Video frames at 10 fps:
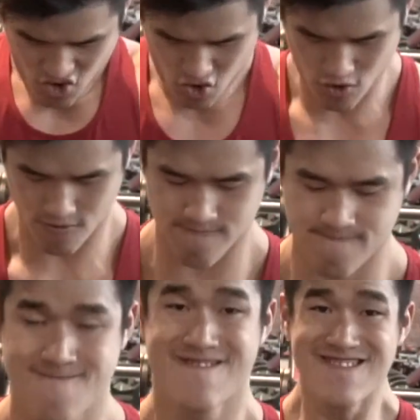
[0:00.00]
When you're doing
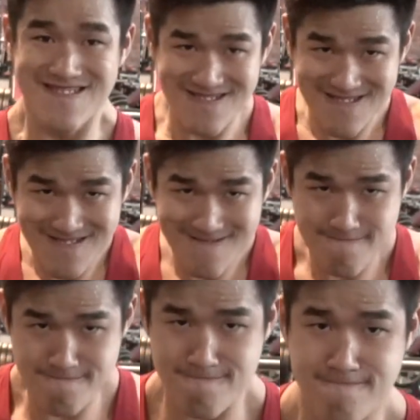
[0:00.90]
something like that, you're not gonna
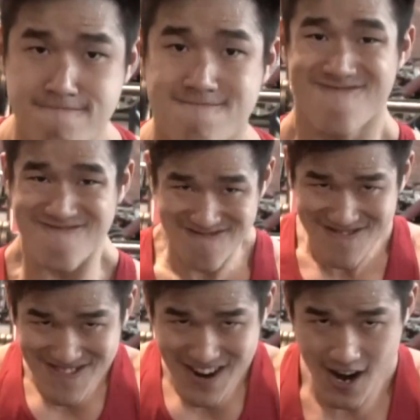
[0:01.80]
lose weight. So calorie
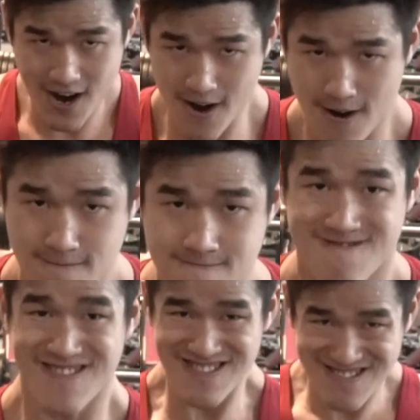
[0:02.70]
deficit is the most
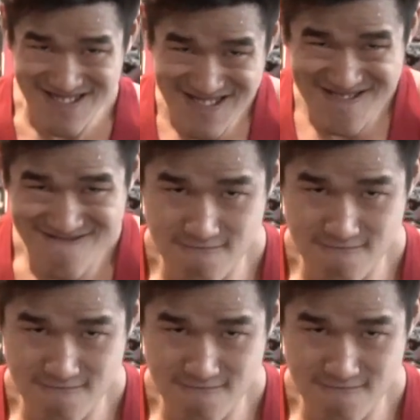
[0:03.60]
important thing.